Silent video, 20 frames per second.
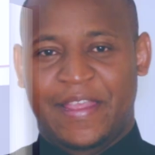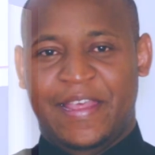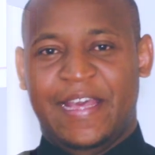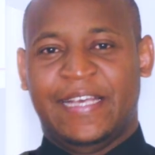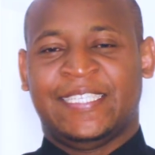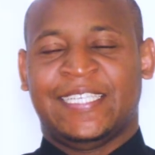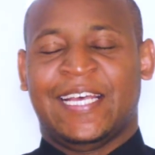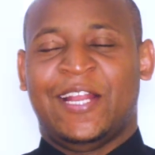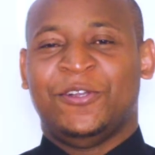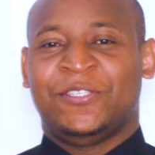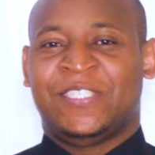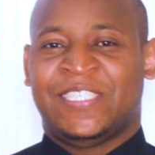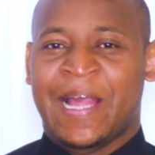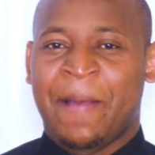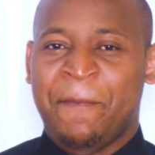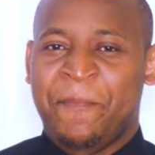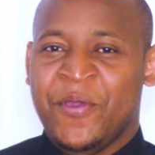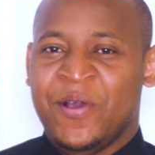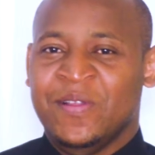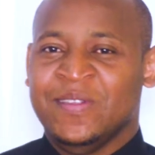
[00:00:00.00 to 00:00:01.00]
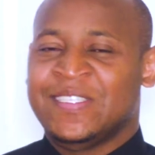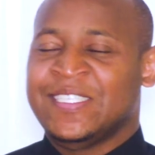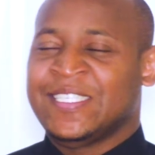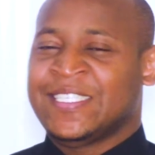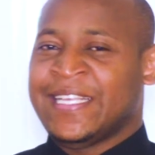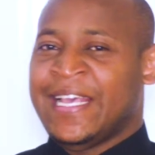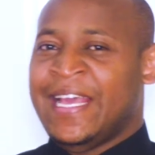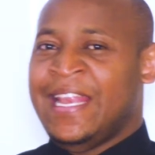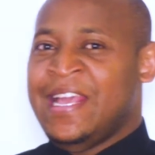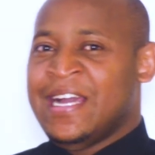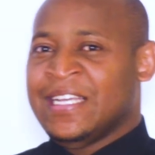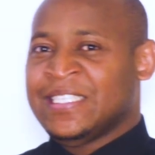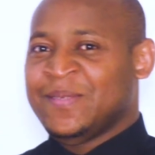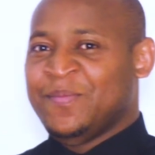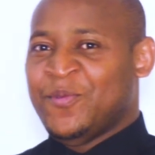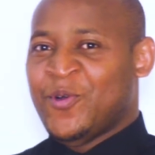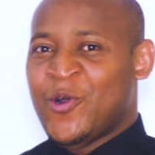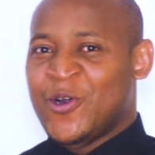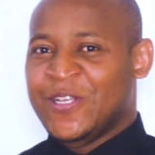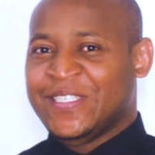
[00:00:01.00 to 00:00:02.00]
Yes, hello champions. This is Elias
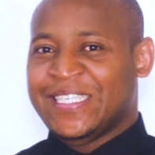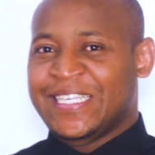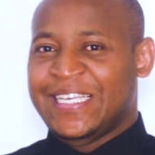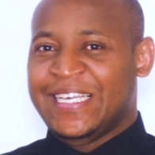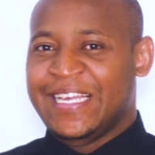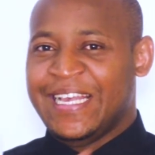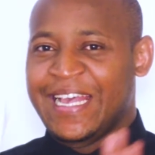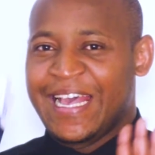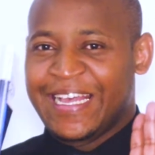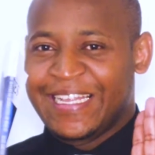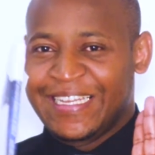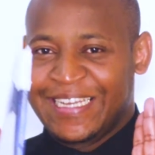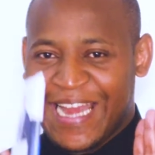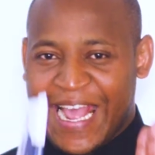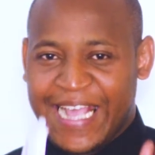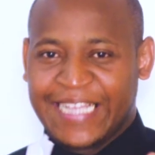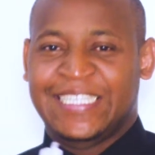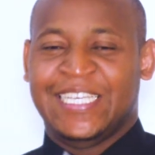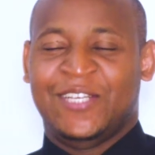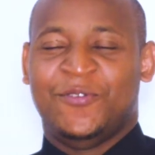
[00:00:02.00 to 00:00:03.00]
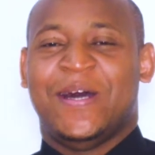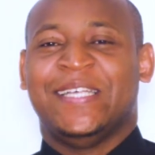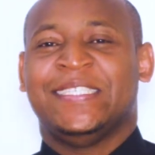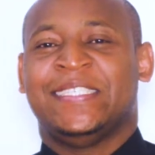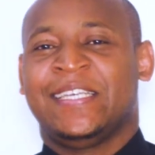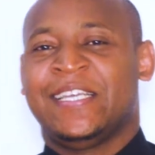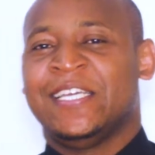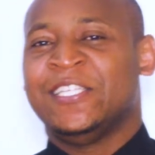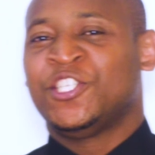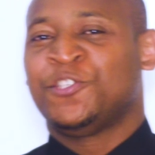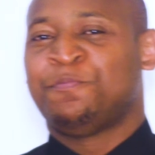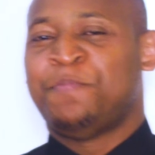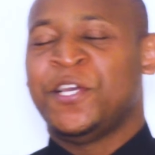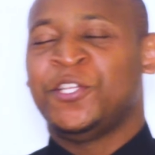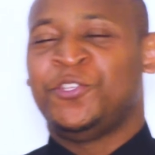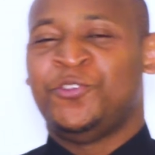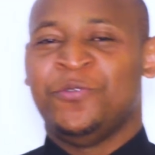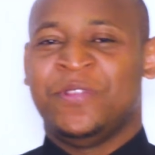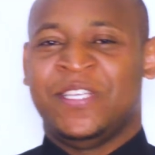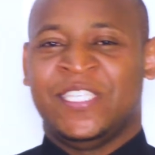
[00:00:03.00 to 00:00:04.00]
Muhoozi. Delighted once again to
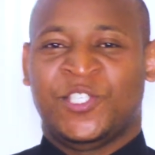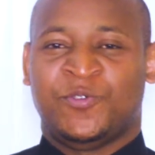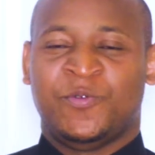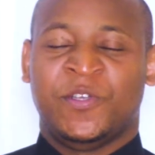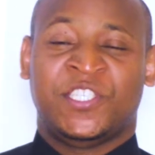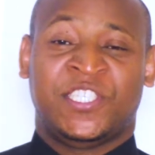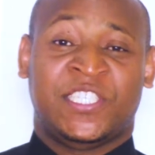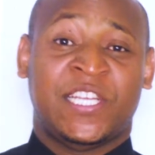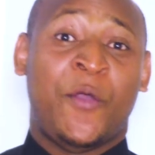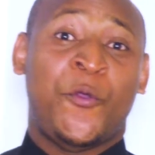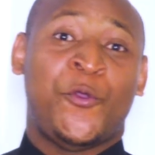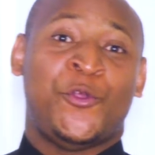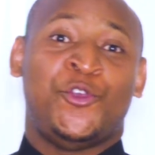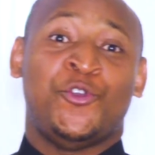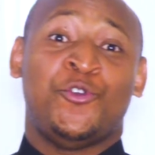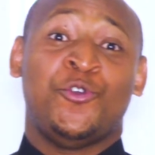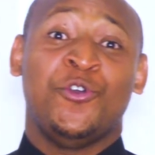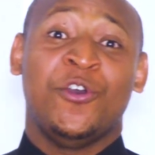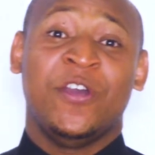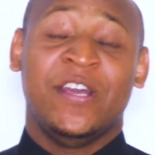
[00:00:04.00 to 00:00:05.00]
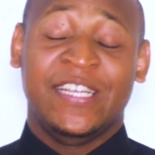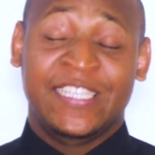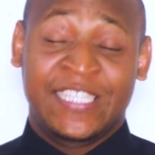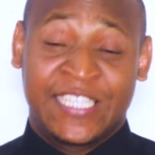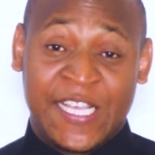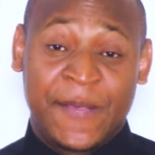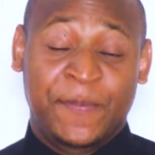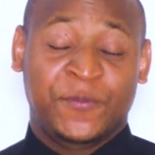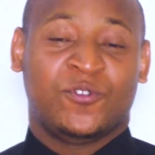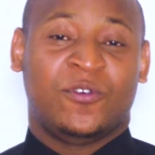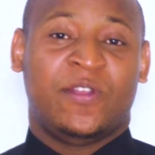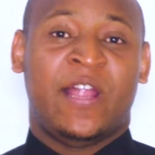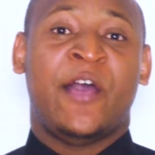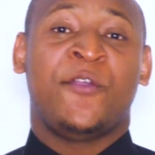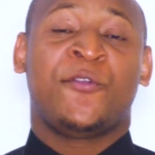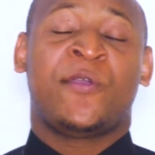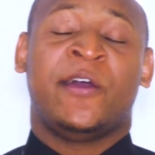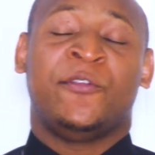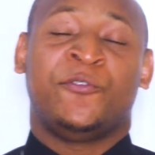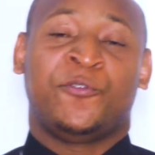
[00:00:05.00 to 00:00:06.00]
speak to you this week, share with you tips on how
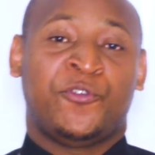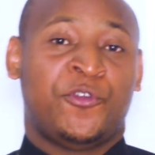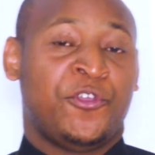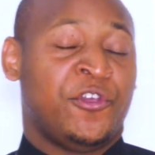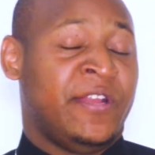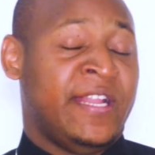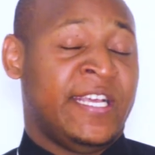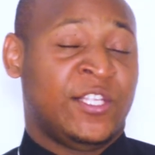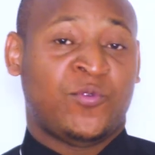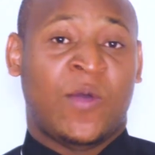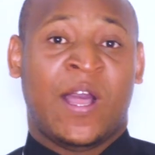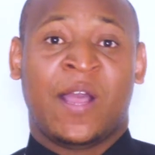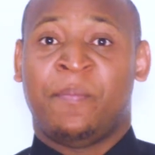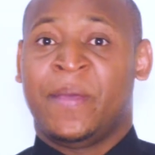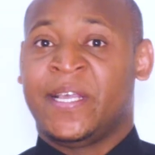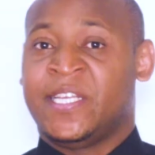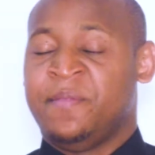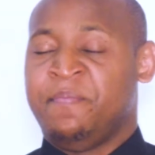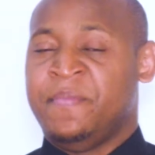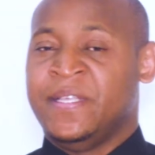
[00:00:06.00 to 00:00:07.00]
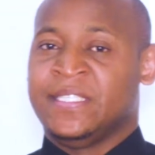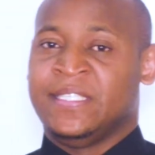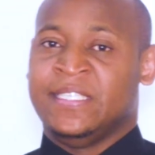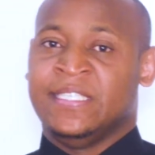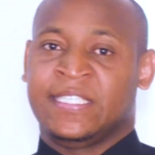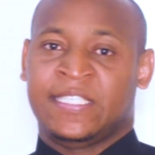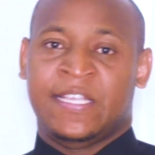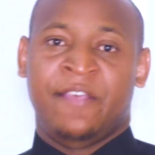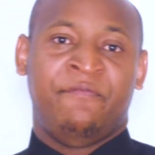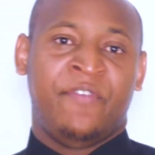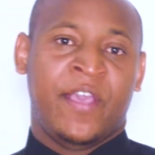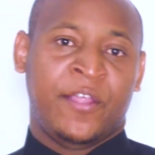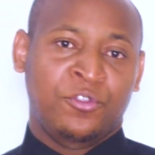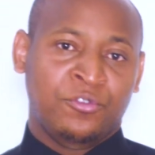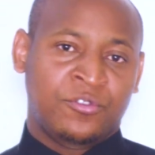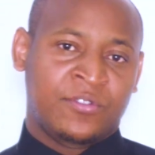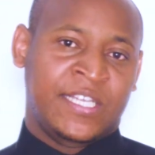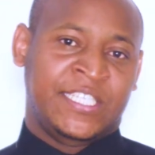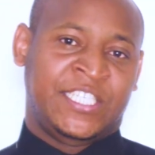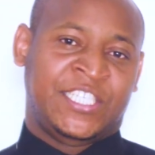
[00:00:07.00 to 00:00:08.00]
you can grow your network marketing business. If you're
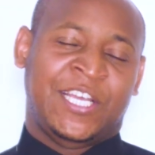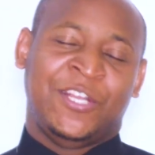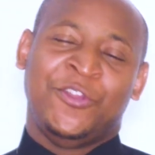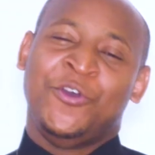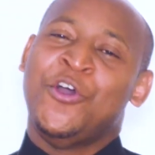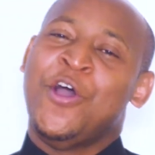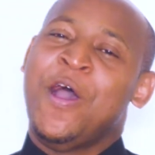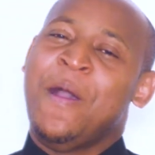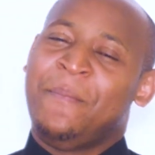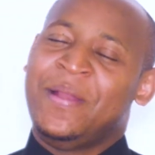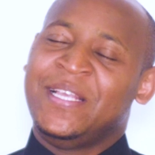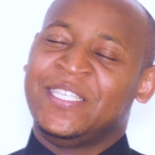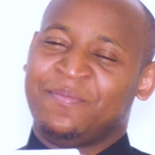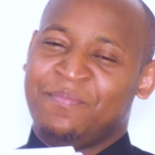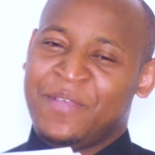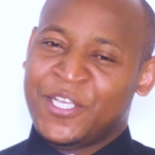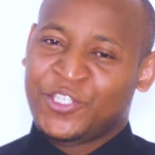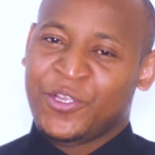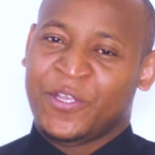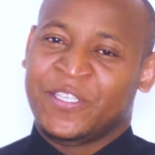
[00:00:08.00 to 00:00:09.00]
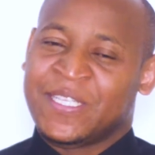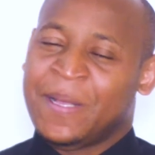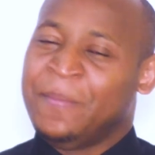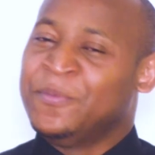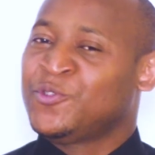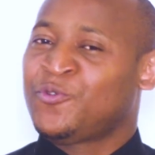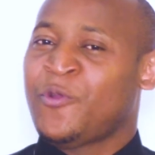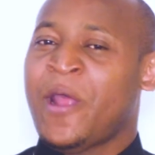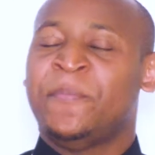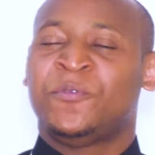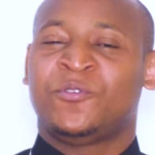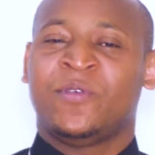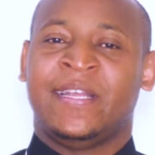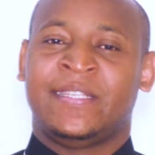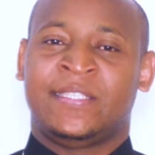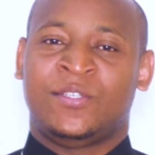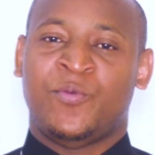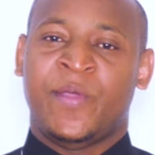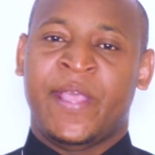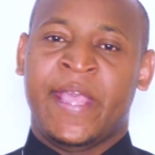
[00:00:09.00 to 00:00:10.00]
new to the channel, please make sure you subscribe so
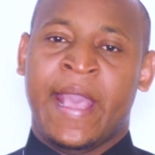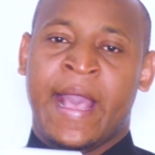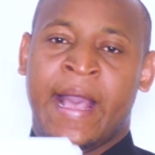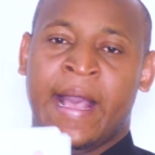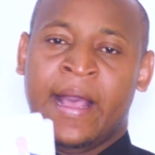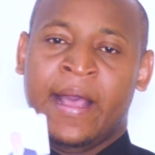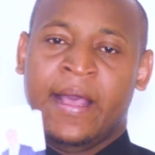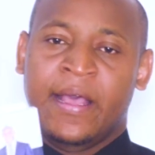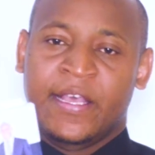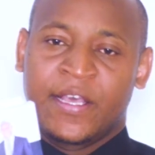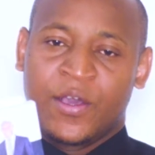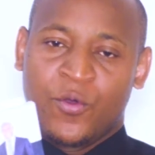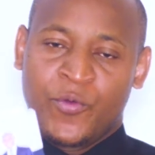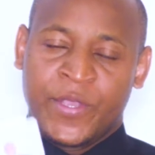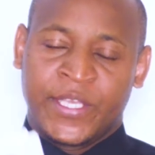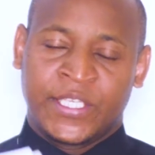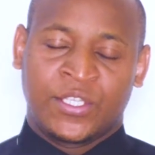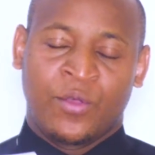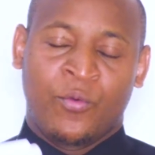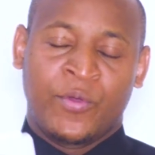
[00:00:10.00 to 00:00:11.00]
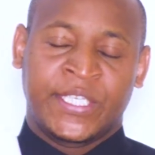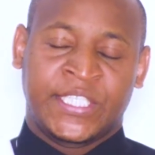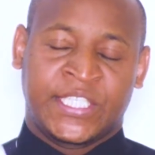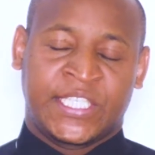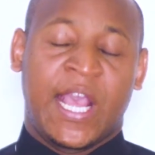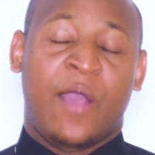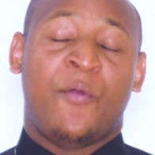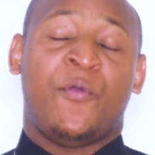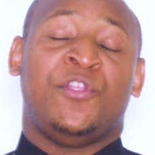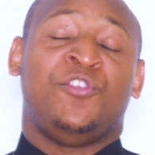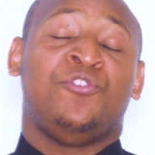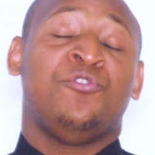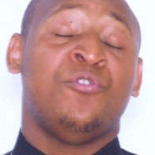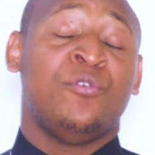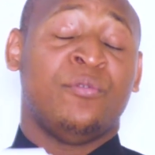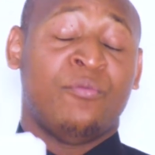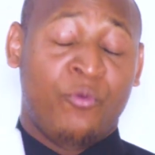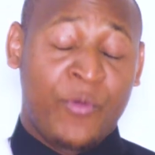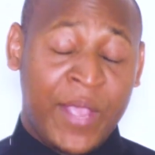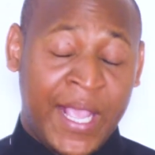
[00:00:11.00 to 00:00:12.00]
that we, uh, we, we share with
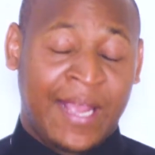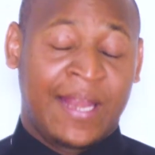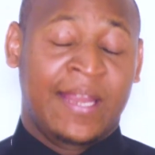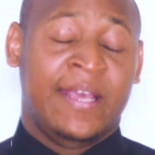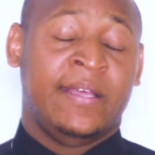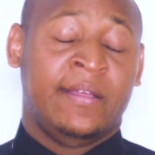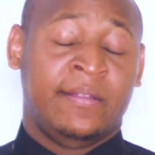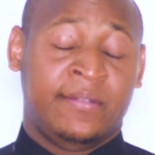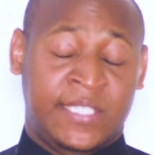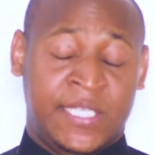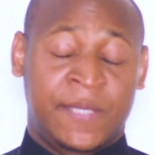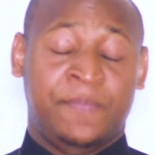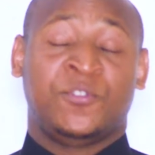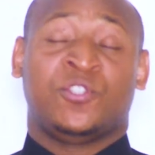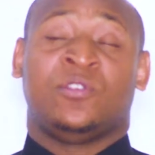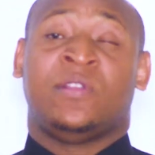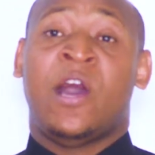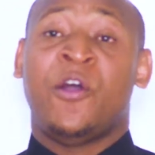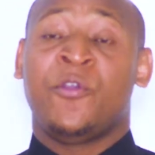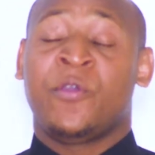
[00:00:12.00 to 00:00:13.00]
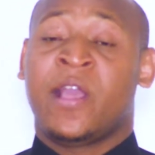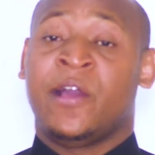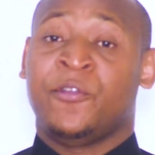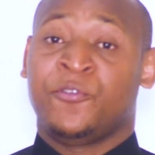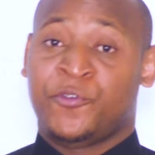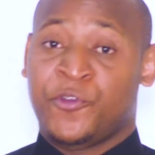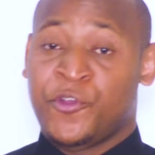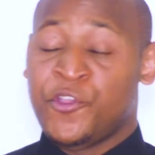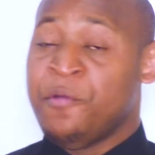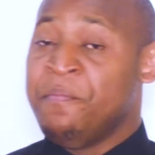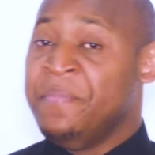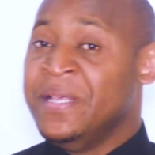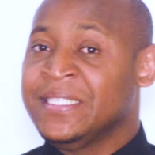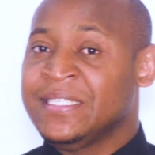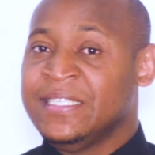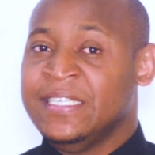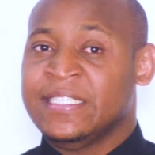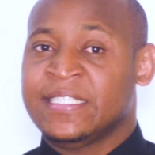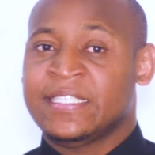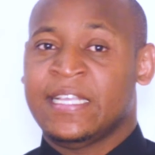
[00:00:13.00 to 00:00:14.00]
you weekly tips on how you can grow your
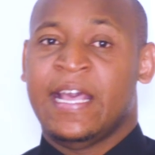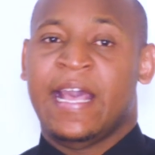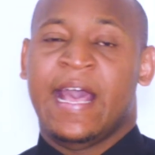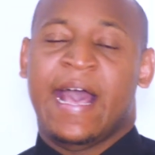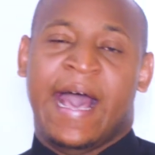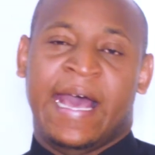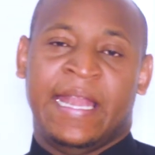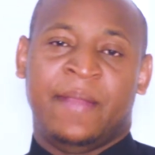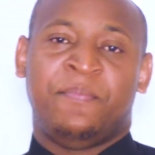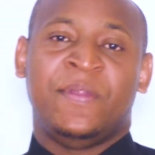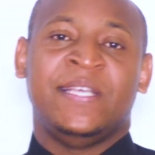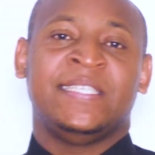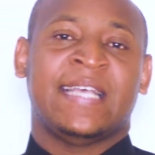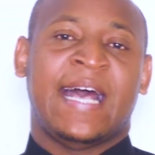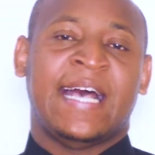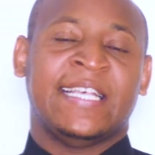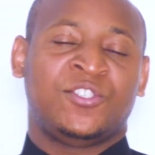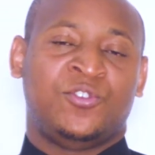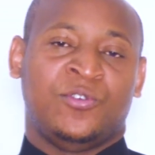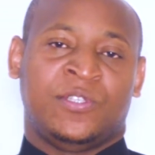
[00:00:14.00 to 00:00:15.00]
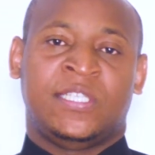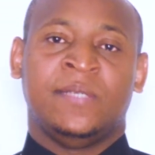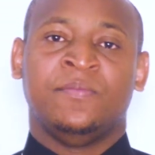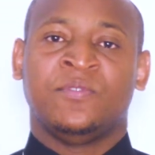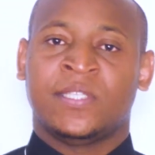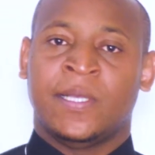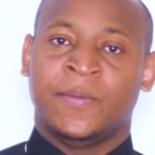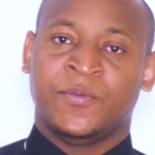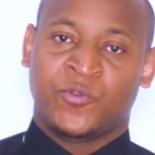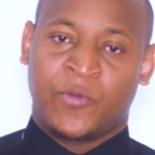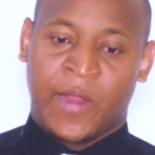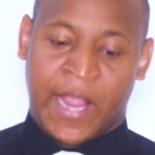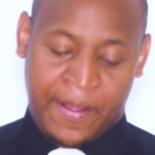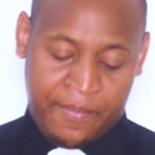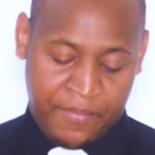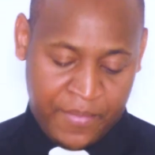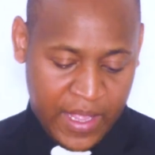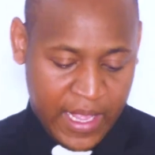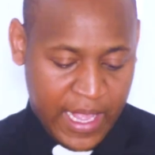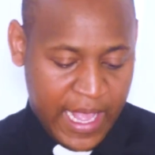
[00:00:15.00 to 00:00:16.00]
business. And please ask your team to subscribe.